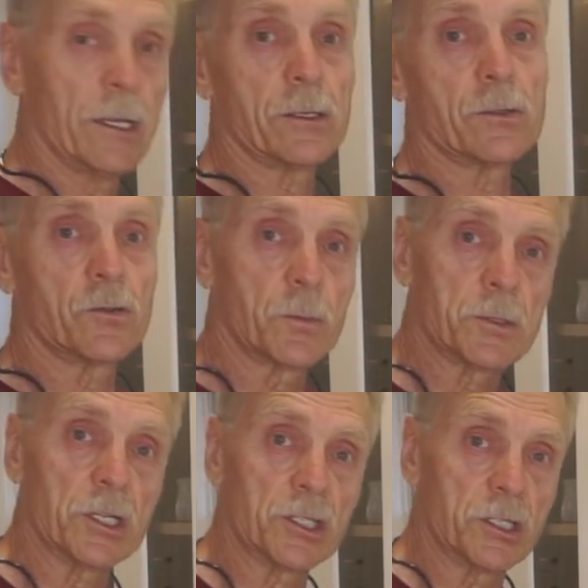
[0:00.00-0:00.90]
it, True
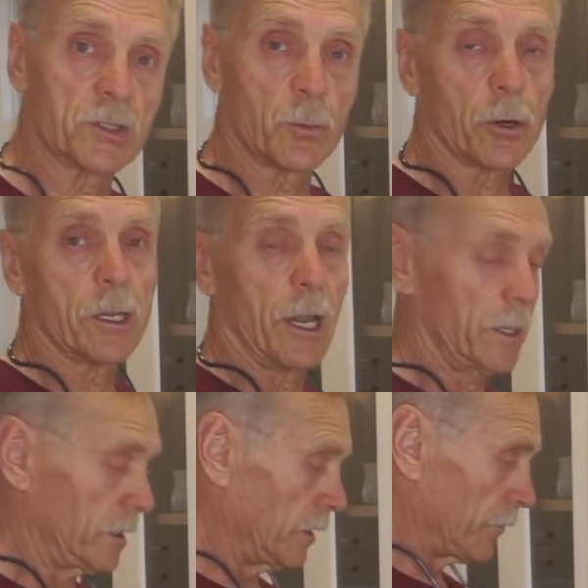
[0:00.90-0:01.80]
Position is working
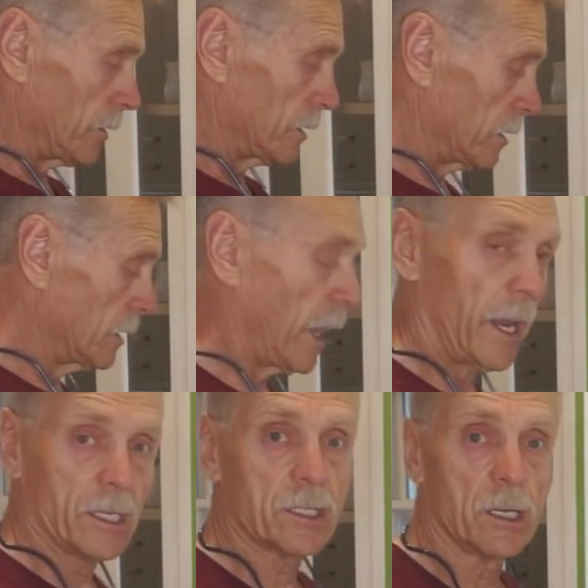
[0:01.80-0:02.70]
on a different
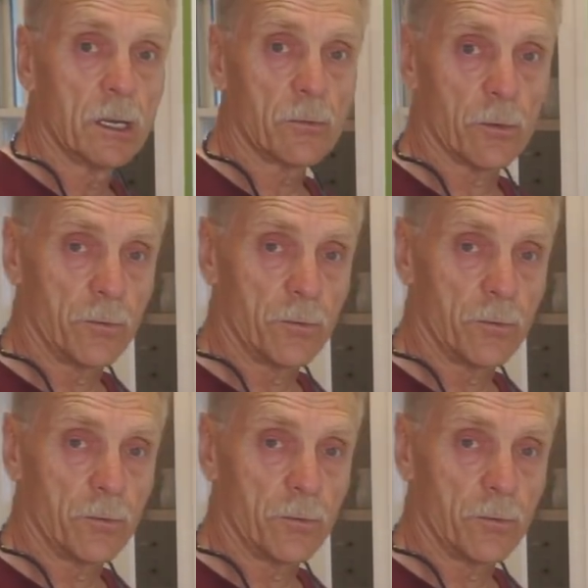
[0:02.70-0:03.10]
case for